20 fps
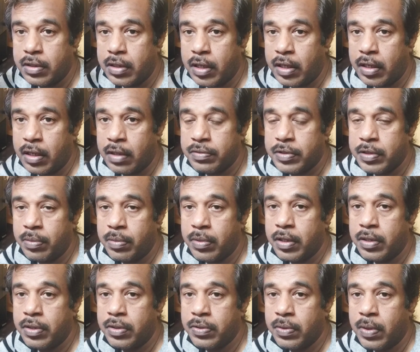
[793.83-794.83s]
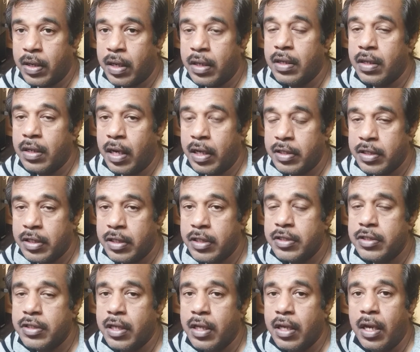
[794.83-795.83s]
kind of similar to one like
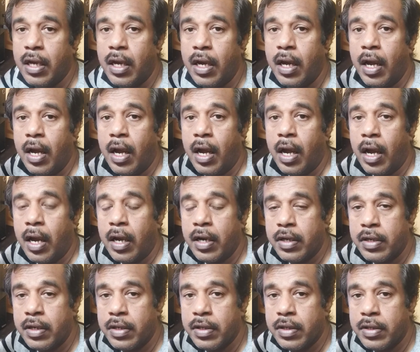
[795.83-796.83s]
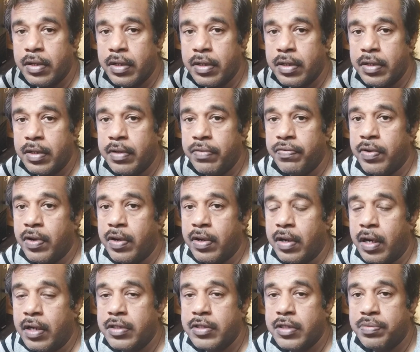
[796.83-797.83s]
this. And uh, if you are
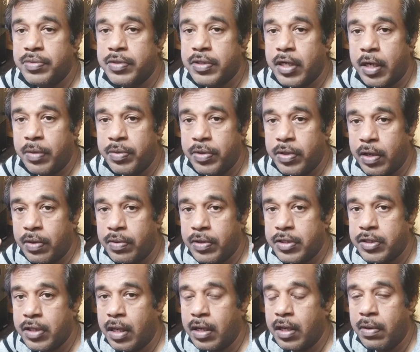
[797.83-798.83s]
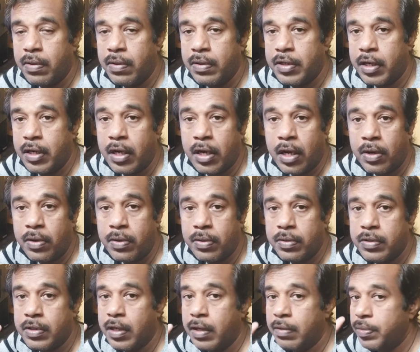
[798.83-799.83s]
not subscribed to our channel till
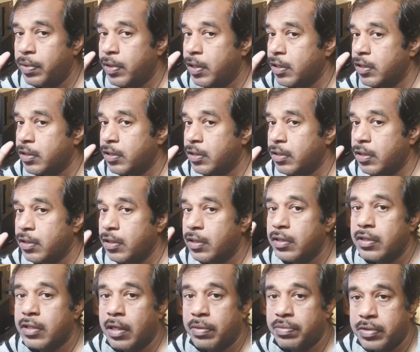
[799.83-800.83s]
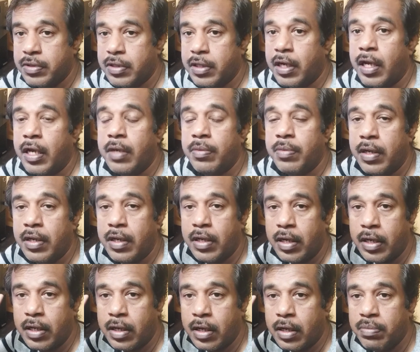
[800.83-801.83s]
now, then please subscribe and
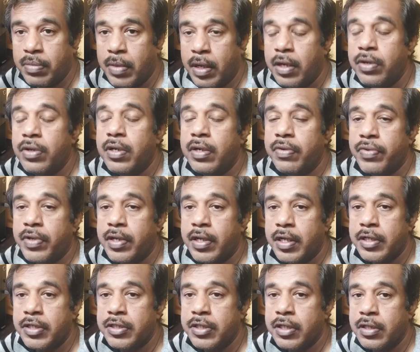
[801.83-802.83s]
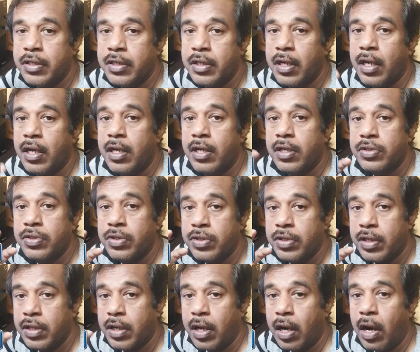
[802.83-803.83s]
click on bell notification so
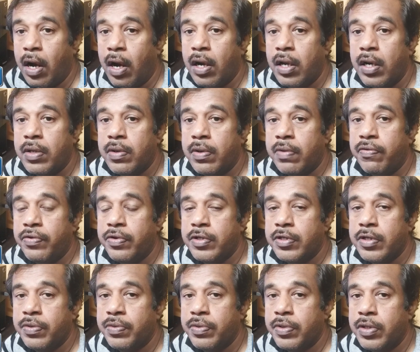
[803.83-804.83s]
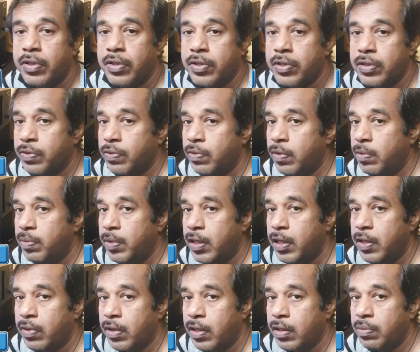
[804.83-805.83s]
that all our future videos will be
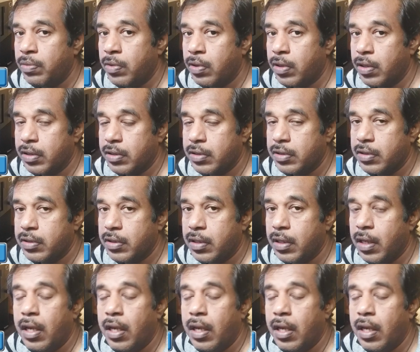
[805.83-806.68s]
in your inbox.